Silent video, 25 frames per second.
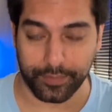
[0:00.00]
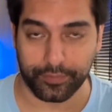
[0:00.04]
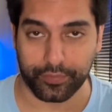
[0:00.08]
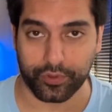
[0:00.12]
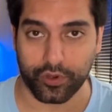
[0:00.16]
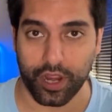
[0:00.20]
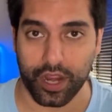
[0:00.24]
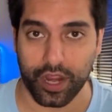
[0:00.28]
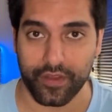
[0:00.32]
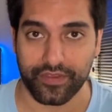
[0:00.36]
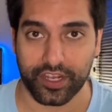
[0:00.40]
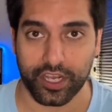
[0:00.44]

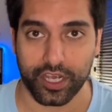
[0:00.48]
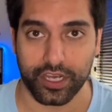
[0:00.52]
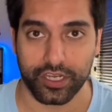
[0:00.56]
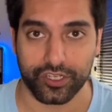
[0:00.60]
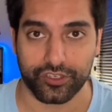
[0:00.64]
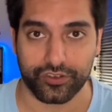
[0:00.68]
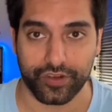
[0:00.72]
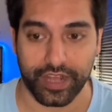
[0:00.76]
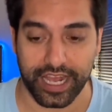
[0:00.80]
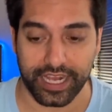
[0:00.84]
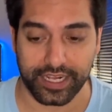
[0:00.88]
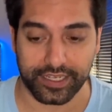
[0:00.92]
private
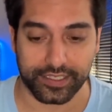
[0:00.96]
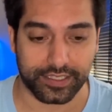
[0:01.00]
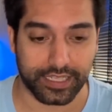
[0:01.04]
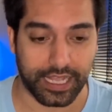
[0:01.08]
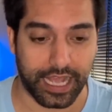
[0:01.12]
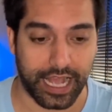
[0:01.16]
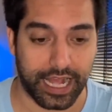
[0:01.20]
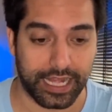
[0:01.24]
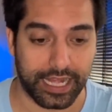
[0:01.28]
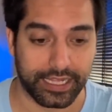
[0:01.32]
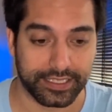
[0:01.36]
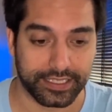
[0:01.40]
contracts
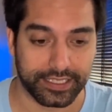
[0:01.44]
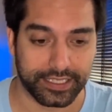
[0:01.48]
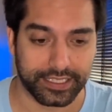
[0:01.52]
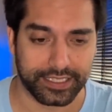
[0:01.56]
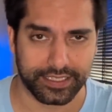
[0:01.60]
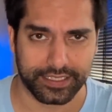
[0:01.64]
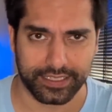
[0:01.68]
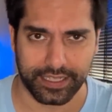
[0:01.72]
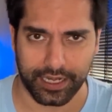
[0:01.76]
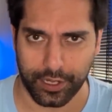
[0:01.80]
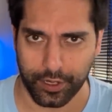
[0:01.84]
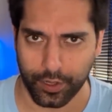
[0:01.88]
and
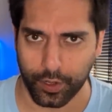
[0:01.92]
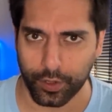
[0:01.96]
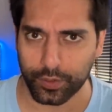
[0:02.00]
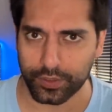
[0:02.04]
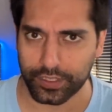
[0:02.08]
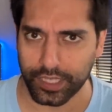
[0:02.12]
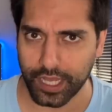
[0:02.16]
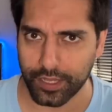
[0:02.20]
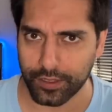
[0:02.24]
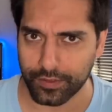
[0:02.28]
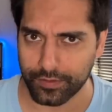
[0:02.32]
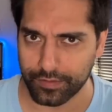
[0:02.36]
the
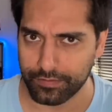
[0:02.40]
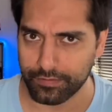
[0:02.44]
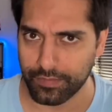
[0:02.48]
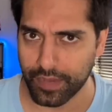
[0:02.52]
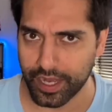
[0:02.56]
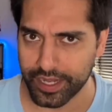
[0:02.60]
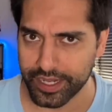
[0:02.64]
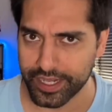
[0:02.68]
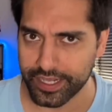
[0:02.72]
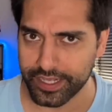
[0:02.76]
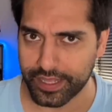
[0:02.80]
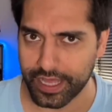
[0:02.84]
lockdown
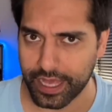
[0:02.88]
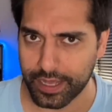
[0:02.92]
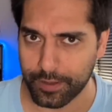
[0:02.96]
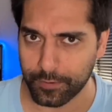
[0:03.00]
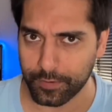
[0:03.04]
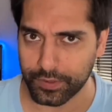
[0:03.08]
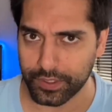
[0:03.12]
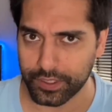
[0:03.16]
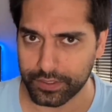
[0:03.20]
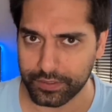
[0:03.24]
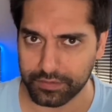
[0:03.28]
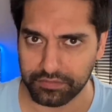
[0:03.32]
money that
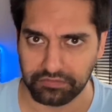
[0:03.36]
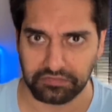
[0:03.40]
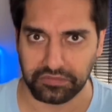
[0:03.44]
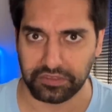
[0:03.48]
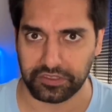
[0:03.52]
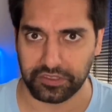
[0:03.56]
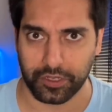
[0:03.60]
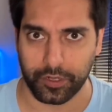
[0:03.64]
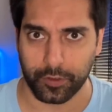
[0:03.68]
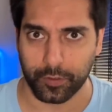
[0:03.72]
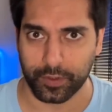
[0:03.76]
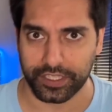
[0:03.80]

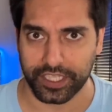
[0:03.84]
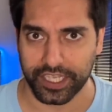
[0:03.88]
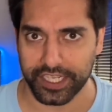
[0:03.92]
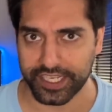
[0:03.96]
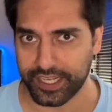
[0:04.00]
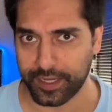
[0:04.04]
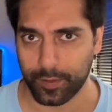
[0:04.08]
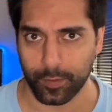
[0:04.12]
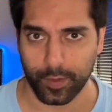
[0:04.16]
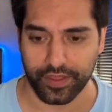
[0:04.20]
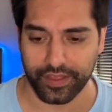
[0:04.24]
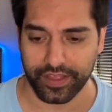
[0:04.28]
went, don't know what they
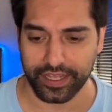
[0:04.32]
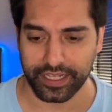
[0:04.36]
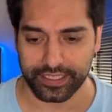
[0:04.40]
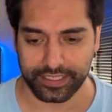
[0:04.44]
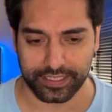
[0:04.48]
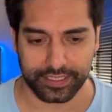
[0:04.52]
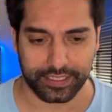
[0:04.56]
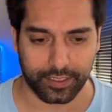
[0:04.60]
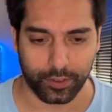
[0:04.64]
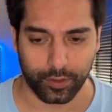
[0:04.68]
did with it,